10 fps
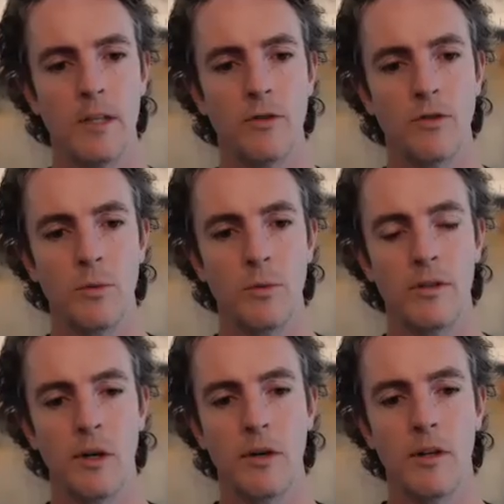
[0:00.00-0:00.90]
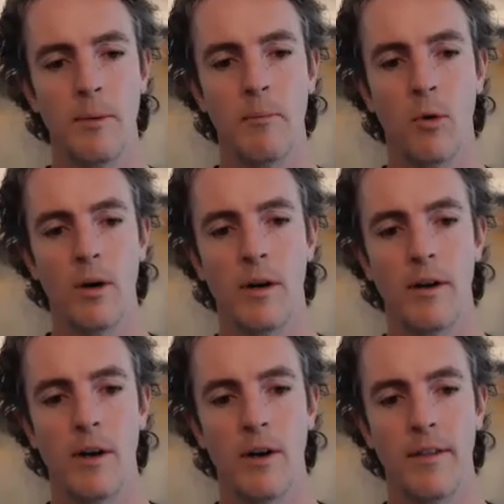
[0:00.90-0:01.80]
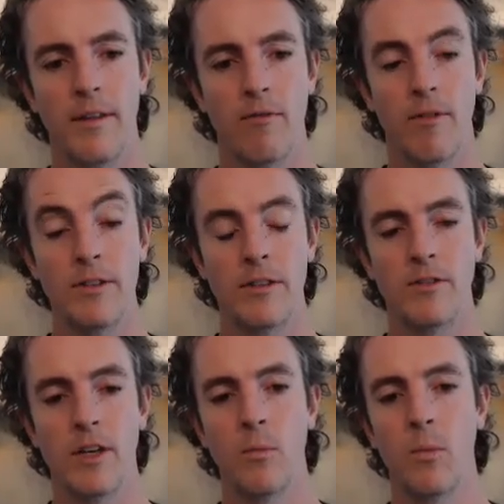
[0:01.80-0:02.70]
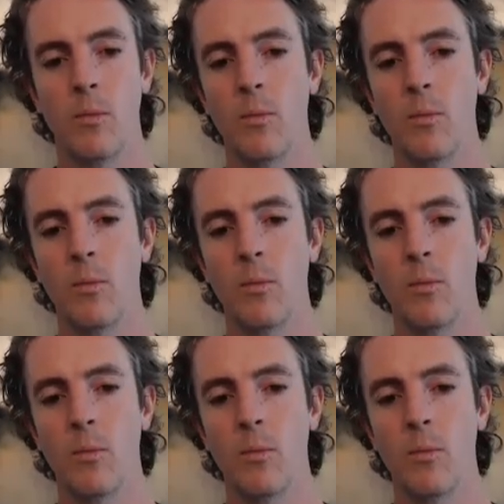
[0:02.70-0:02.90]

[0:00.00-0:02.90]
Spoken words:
So talking a little bit more on the investing side,